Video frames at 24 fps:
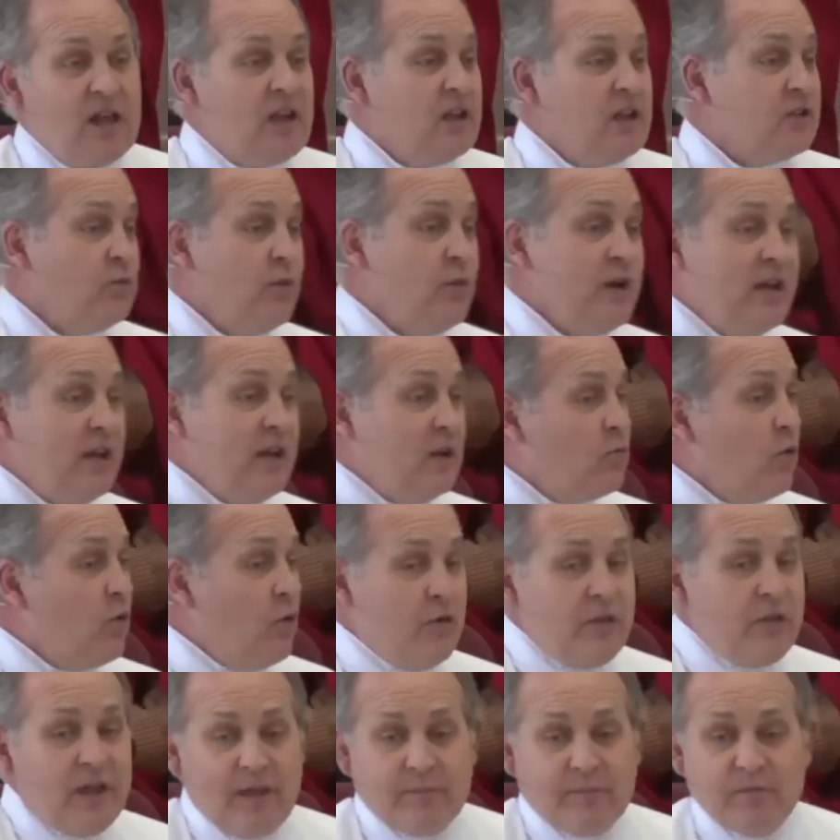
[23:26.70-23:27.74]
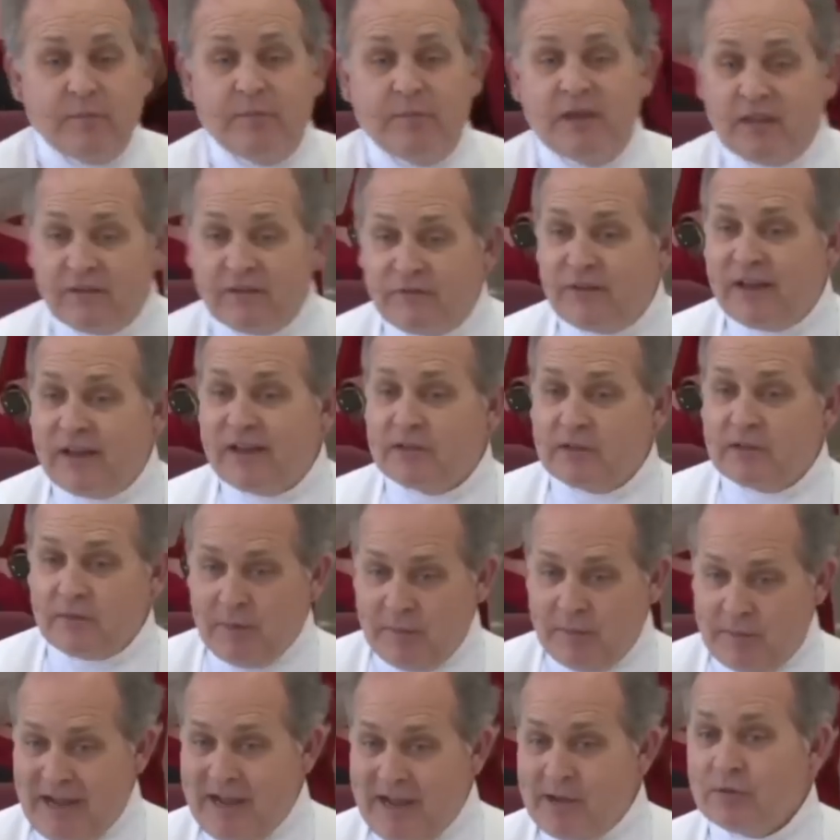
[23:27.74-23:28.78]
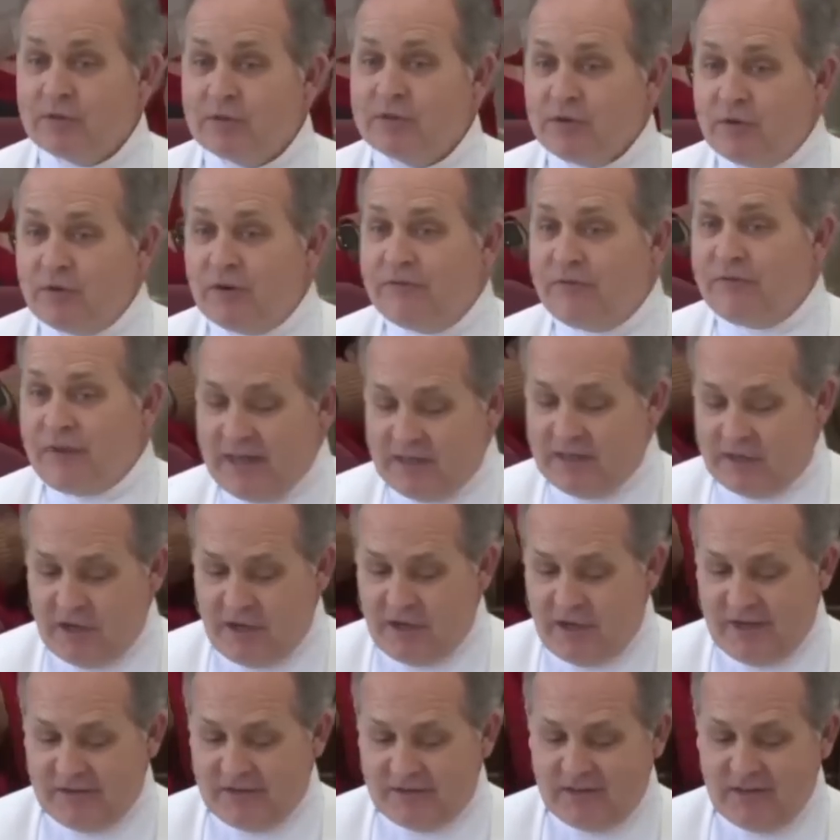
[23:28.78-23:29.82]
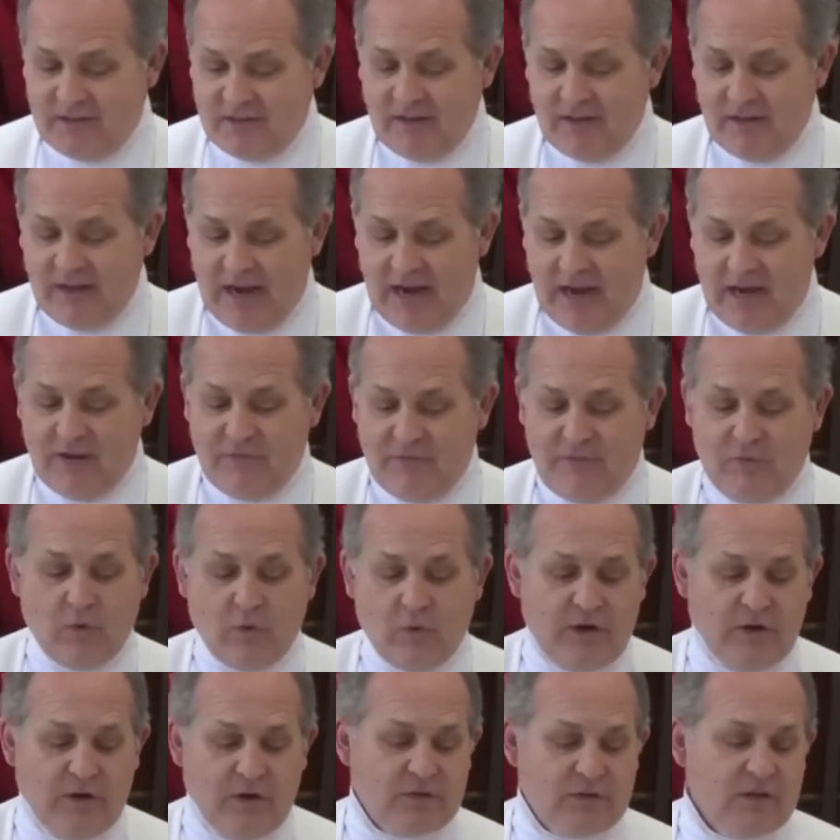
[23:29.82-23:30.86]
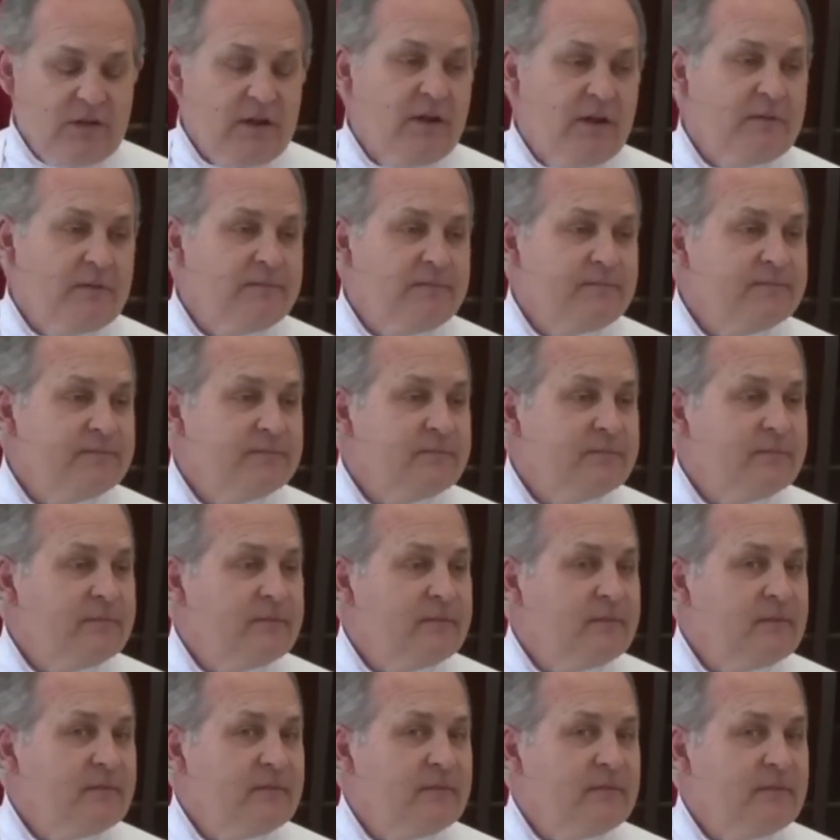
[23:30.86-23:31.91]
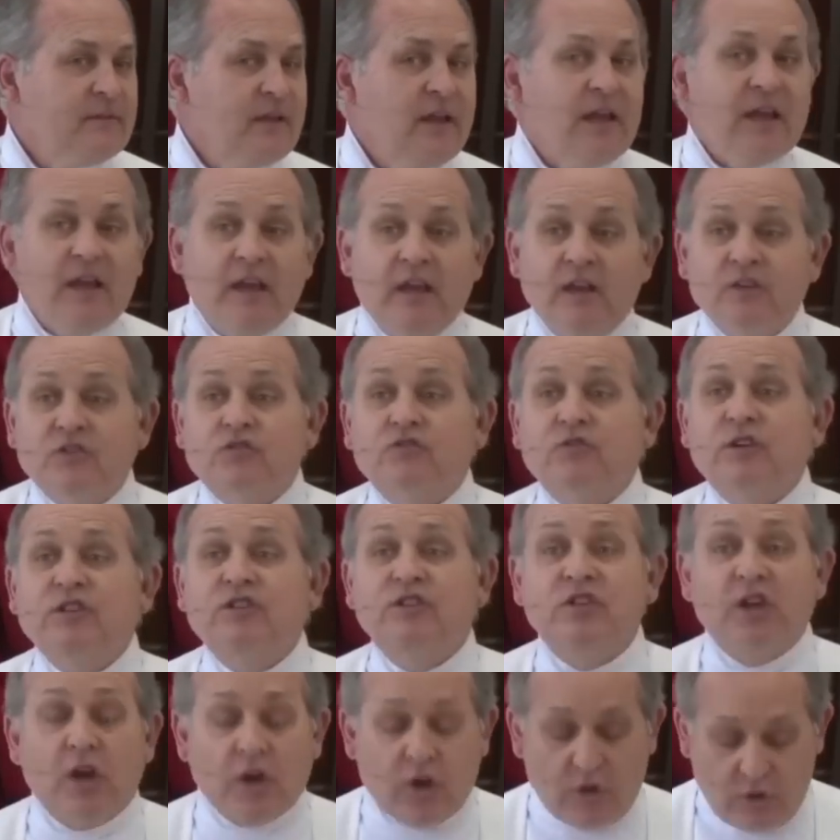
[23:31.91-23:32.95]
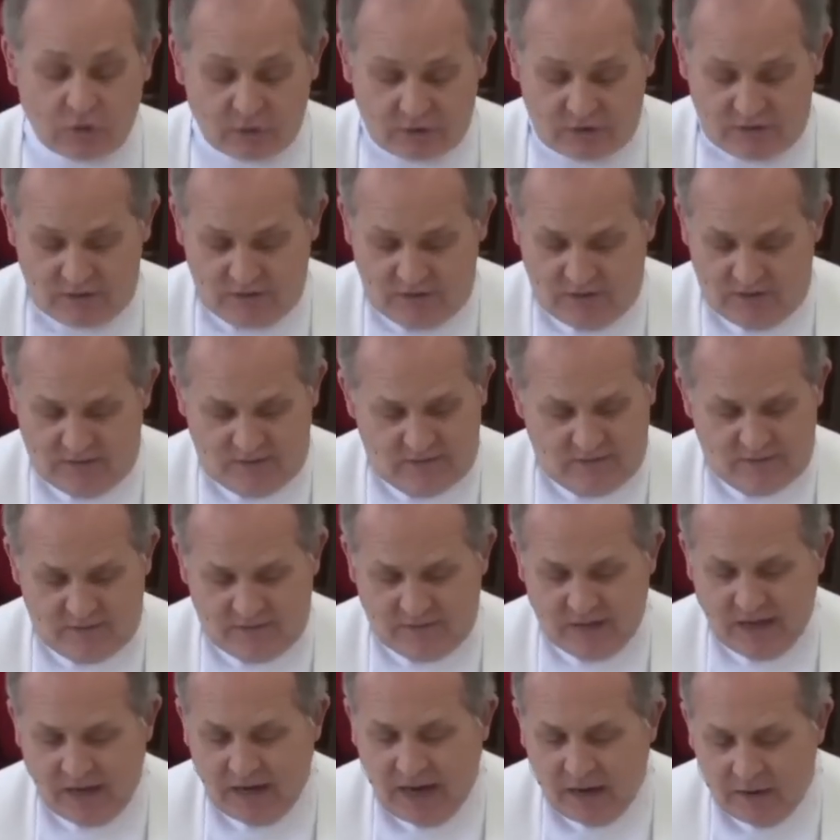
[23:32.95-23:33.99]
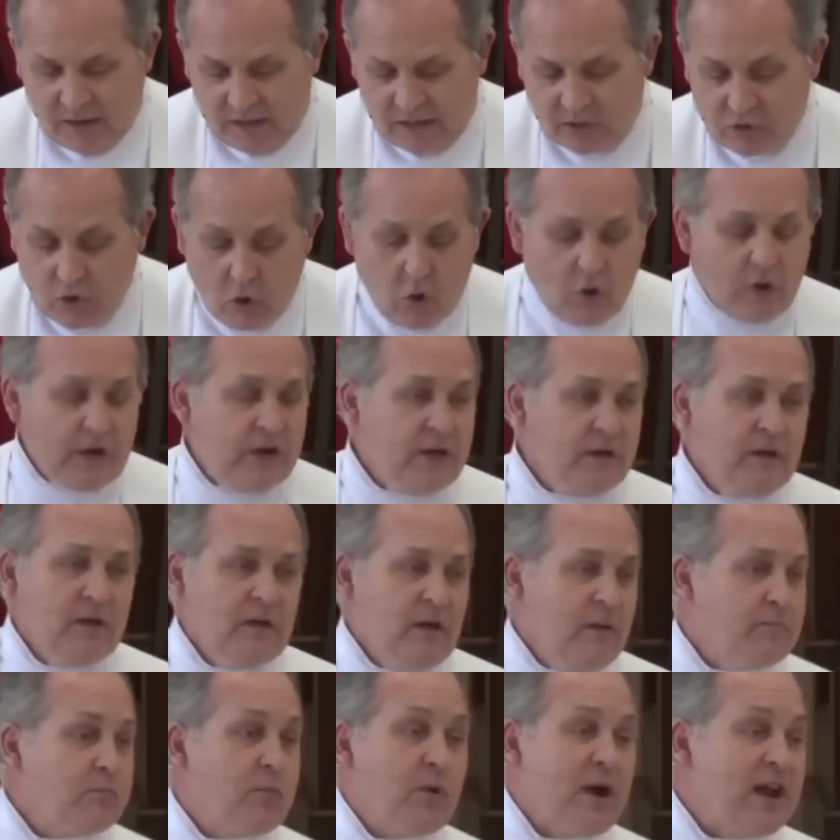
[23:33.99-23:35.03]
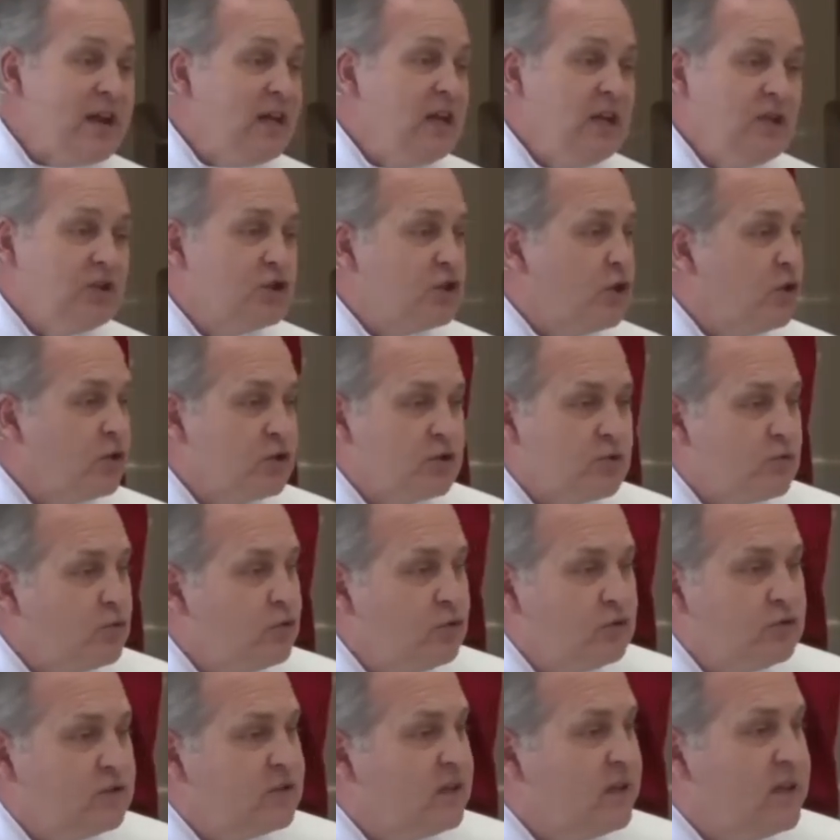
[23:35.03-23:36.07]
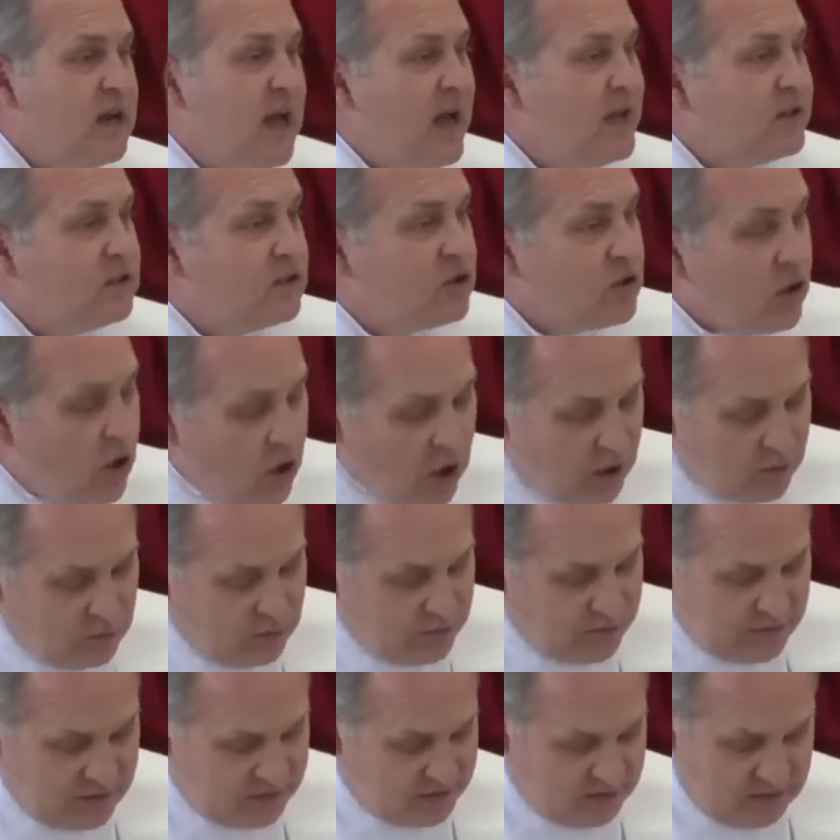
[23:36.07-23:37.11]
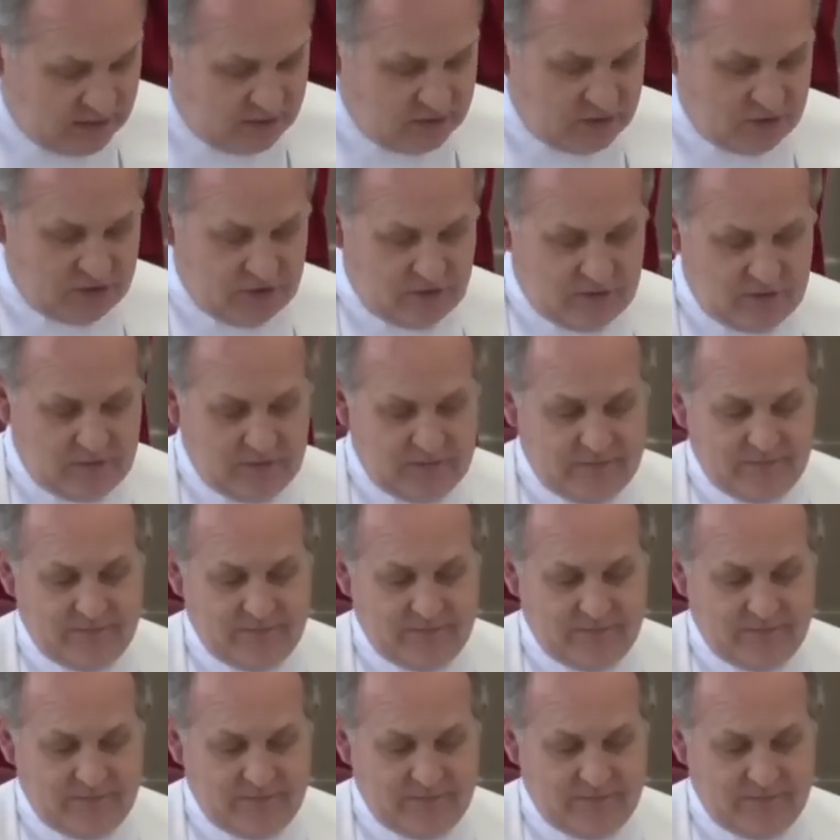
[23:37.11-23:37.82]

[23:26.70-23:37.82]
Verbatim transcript: because we didn't want them to be, effective, be able to affect us 84 years ago. history shows that ignoring and breaking church rules did not start with this issue.